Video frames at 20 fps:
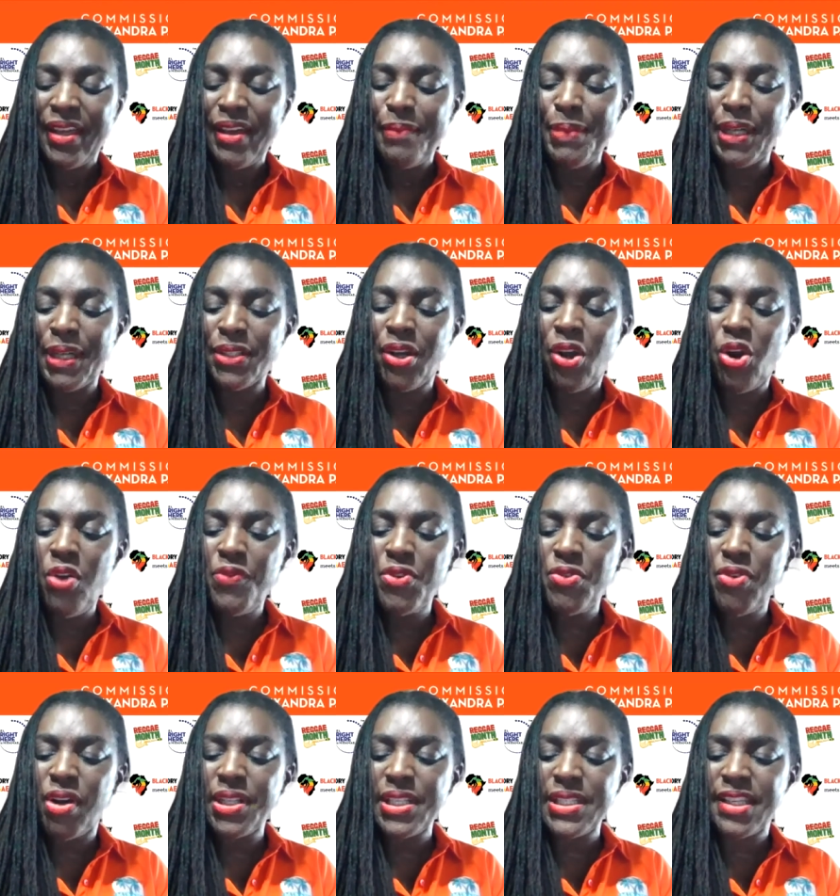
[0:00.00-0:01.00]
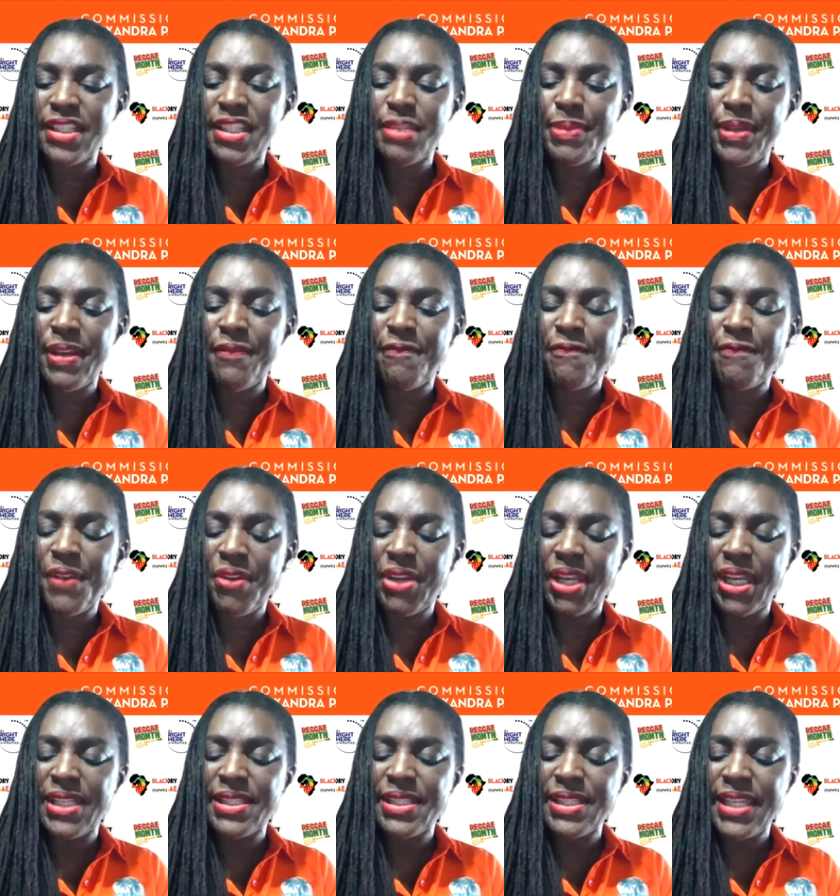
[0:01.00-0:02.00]
But overall, it's going to be a very
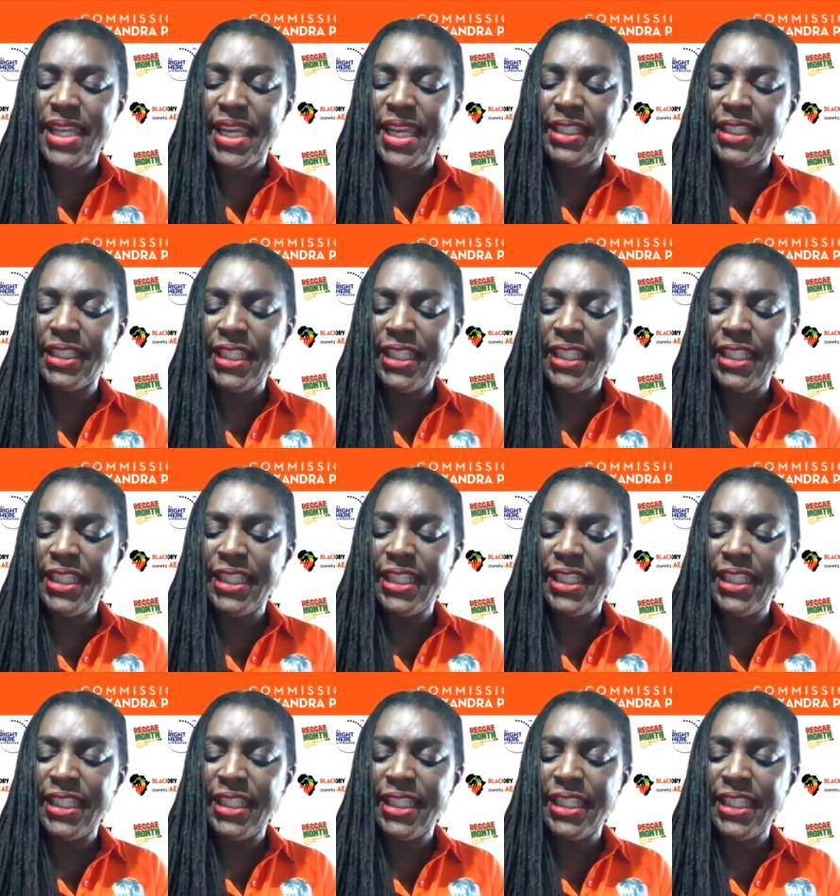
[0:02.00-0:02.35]
entertaining